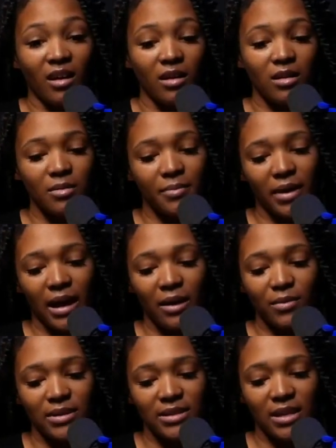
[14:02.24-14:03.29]
I
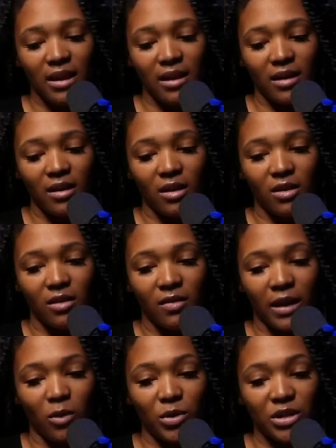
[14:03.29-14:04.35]
would say
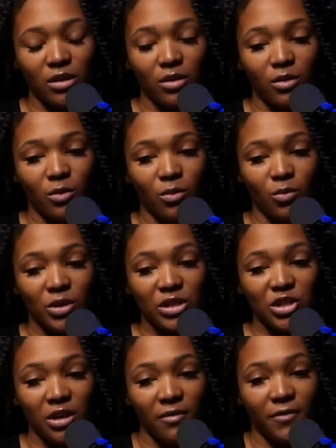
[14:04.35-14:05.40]
like when
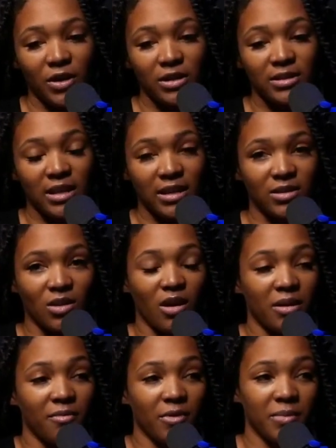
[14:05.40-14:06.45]
she first like saw
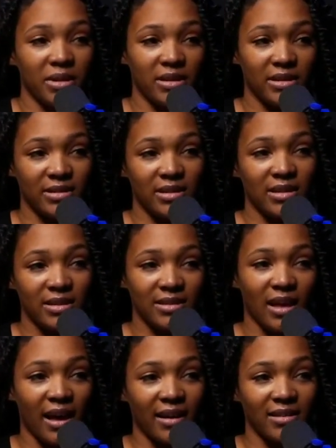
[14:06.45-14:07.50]
him from a
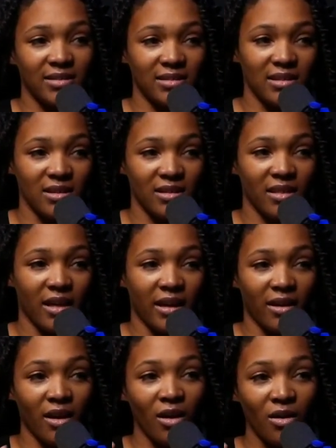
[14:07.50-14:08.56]
distance, I could see
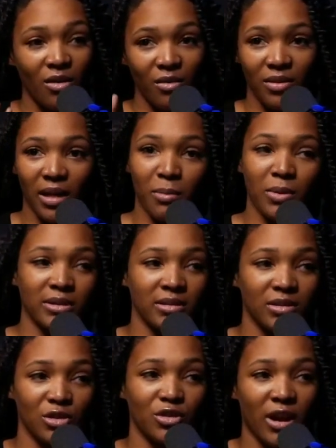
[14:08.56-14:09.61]
like, oh, that
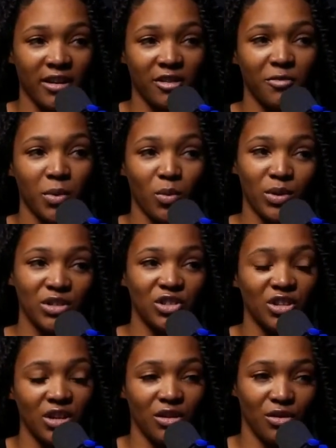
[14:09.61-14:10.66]
person's attractive. But once
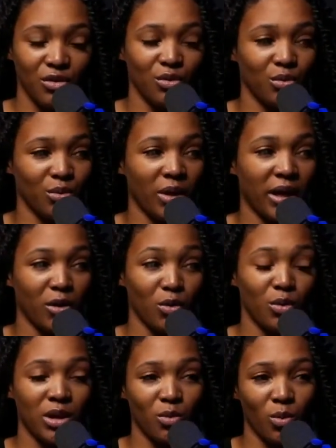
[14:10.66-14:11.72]
she knew like
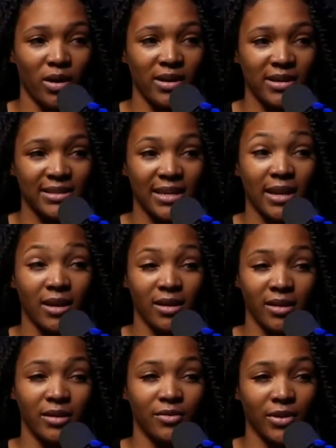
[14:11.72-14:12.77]
who he was and it
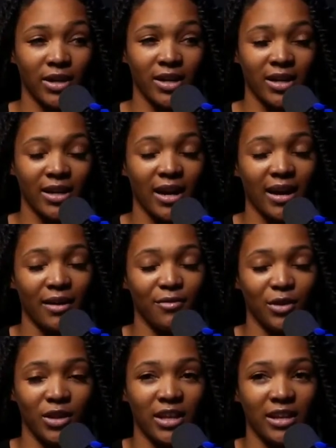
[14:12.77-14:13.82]
clicked for her, I
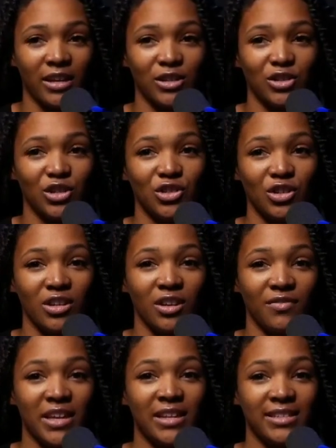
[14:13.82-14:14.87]
feel like she shouldn't have